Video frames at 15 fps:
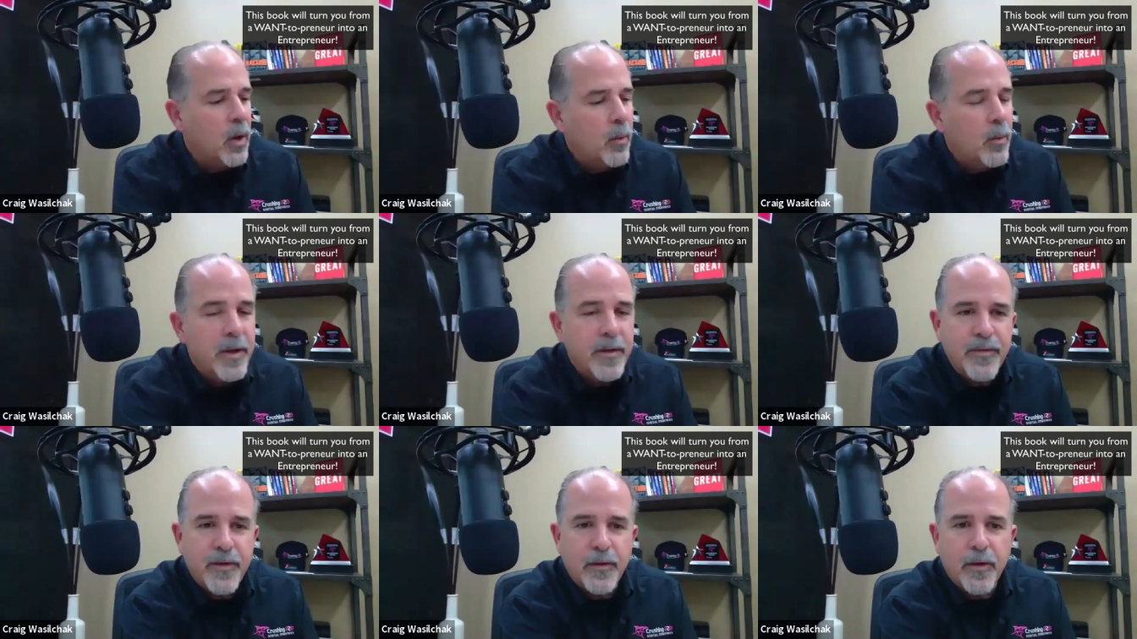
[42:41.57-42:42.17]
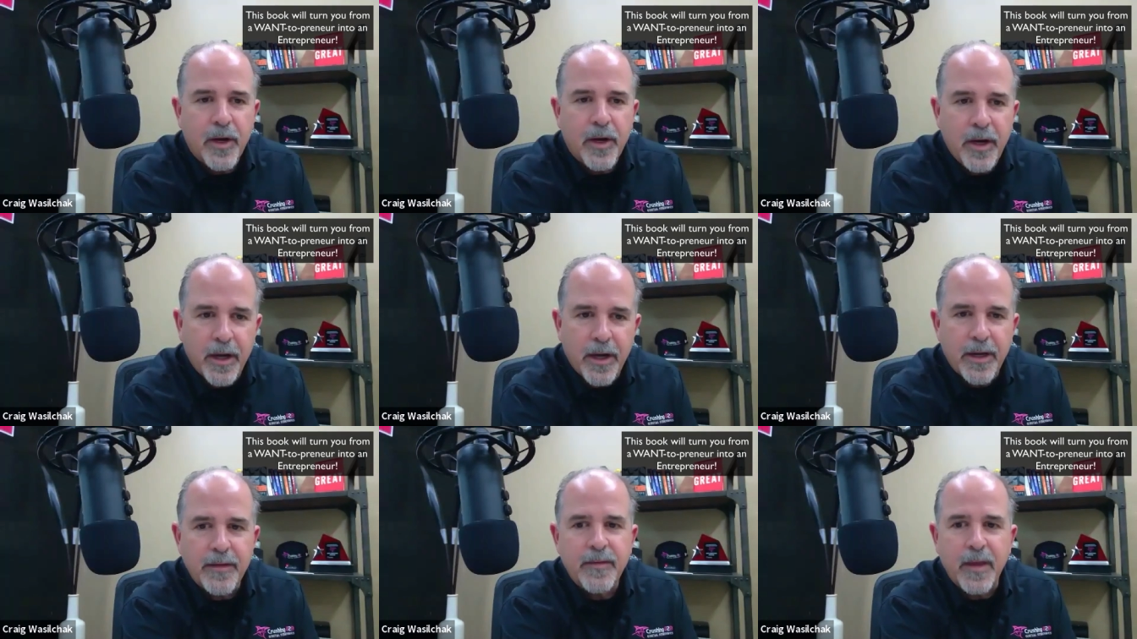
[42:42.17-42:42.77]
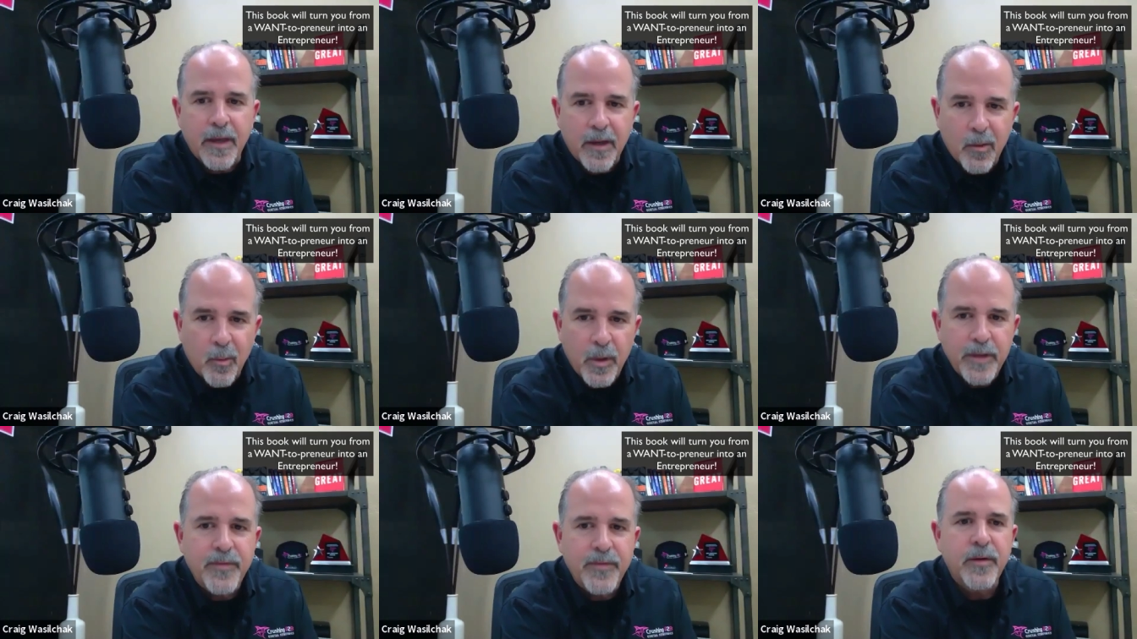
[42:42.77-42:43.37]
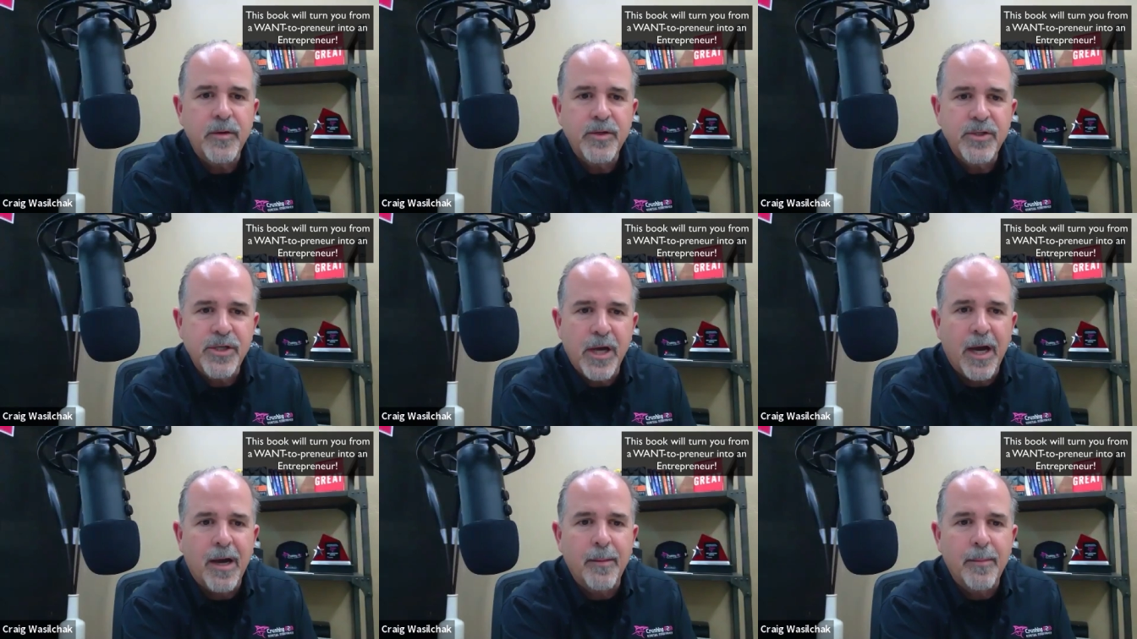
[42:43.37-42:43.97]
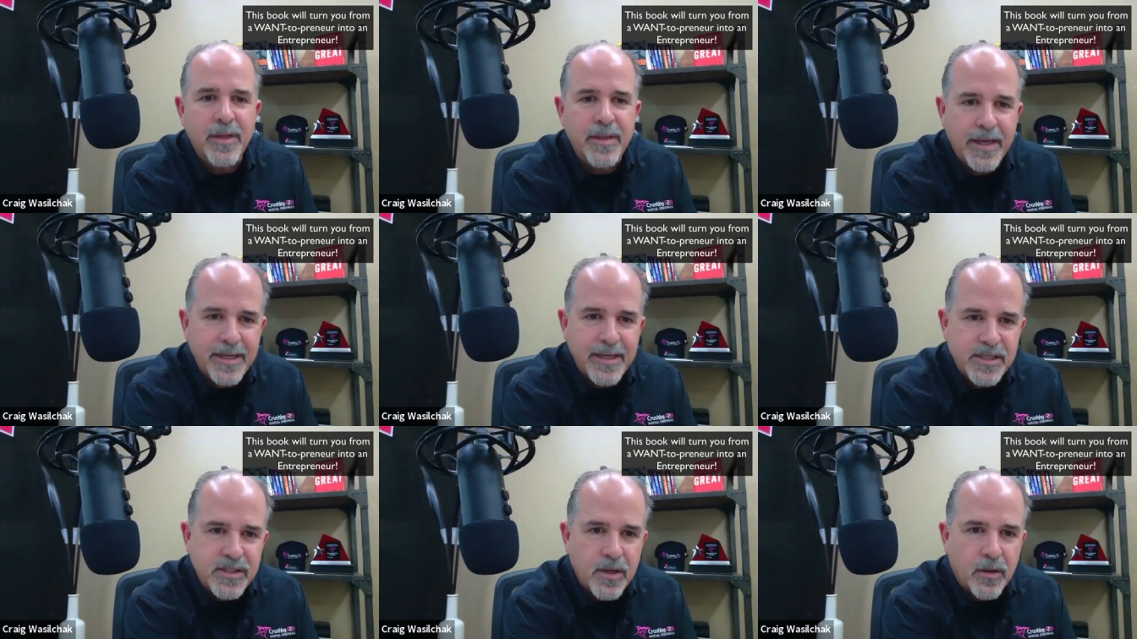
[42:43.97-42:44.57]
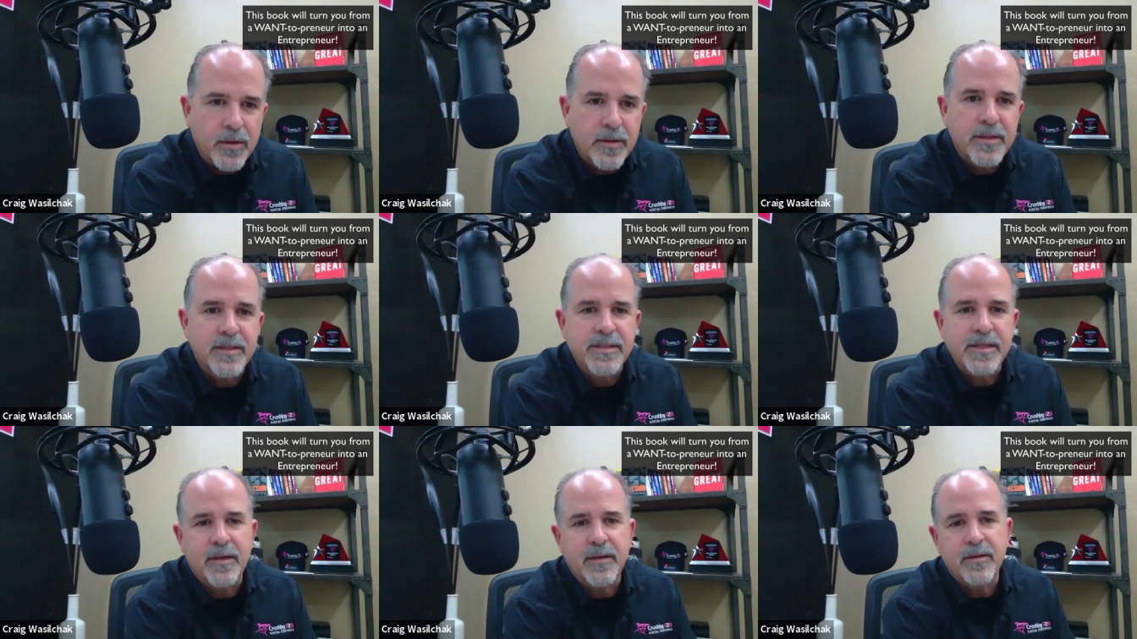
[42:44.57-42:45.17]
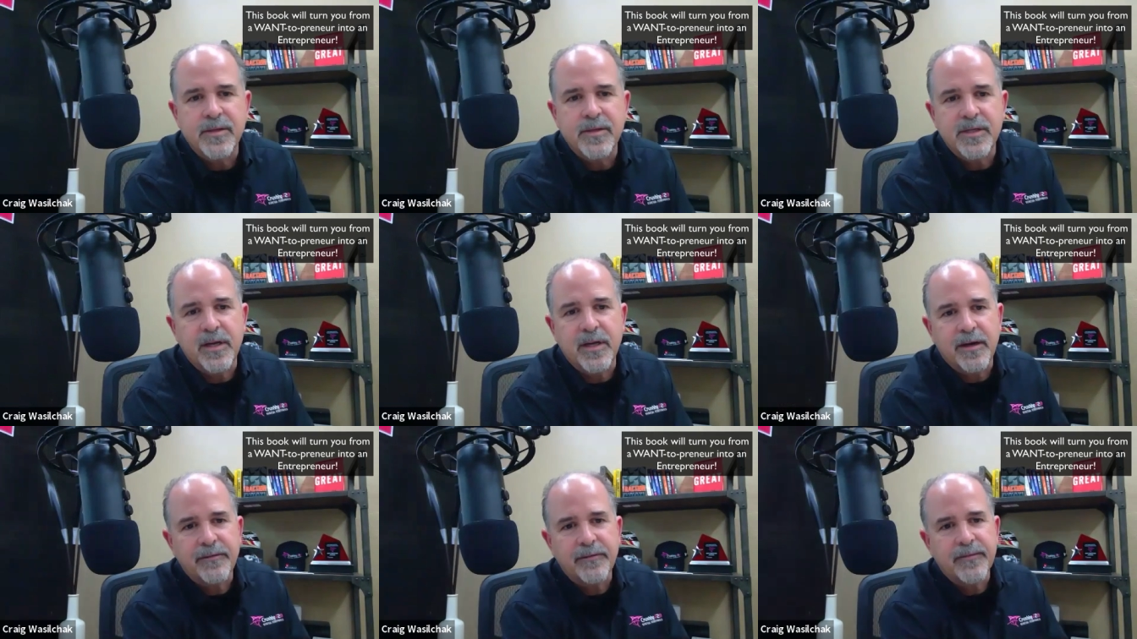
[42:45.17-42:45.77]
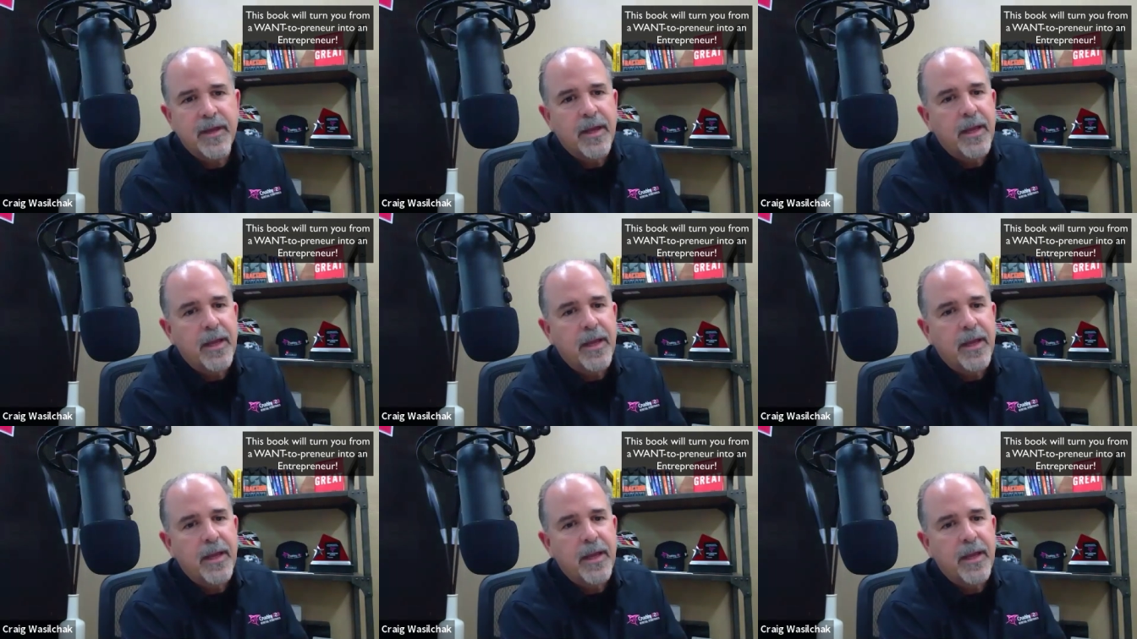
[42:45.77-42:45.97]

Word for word: with their gut, they quit their job, and they start this other stuff,